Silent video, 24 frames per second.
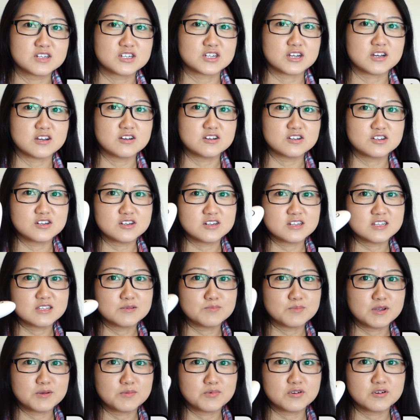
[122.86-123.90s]
charger. This is
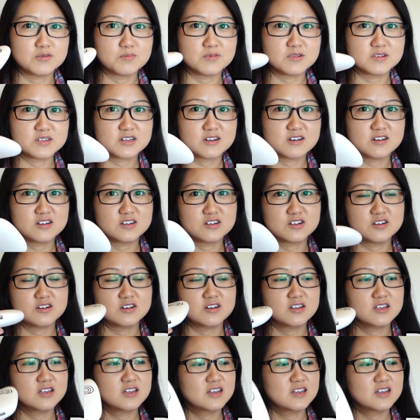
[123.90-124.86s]
my portable charger.